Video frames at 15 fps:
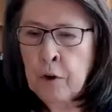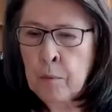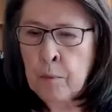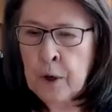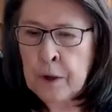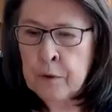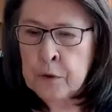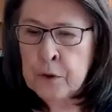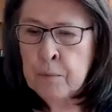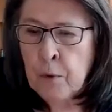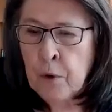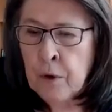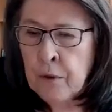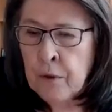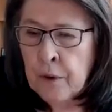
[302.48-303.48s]
her brother's
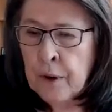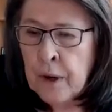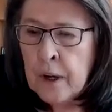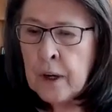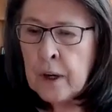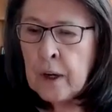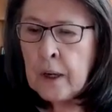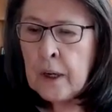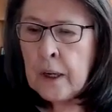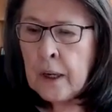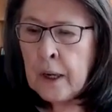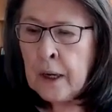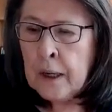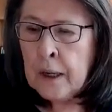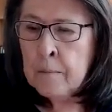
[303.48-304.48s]
murder.
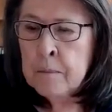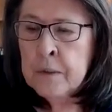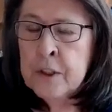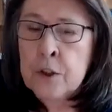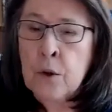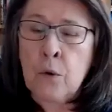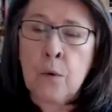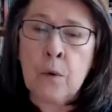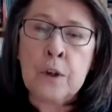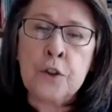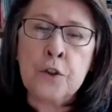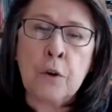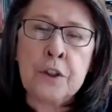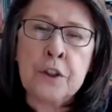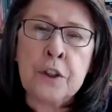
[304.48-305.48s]
So
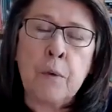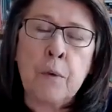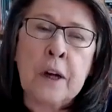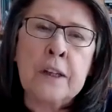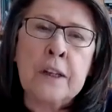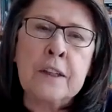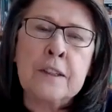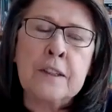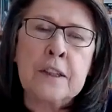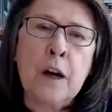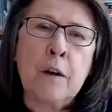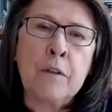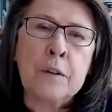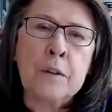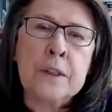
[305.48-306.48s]
Georgia quickly
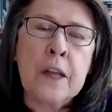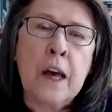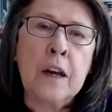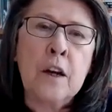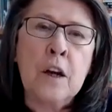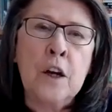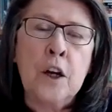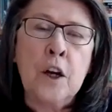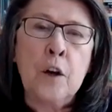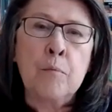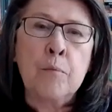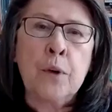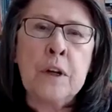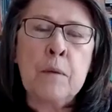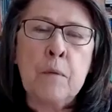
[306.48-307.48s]
discovers that
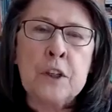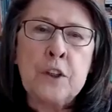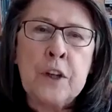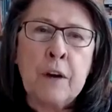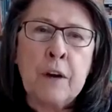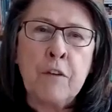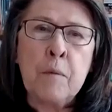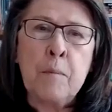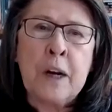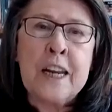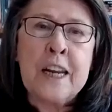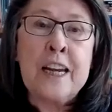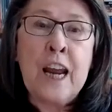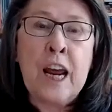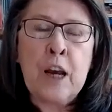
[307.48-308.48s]
pretty much everybody
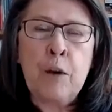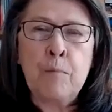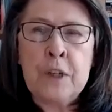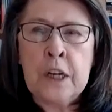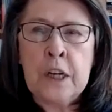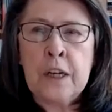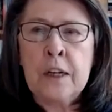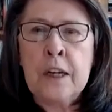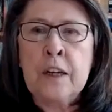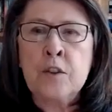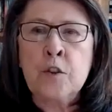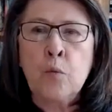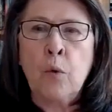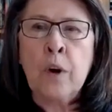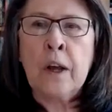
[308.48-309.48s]
named in
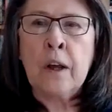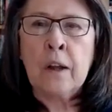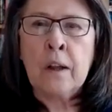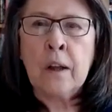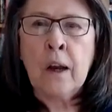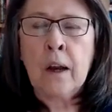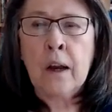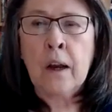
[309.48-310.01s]
his will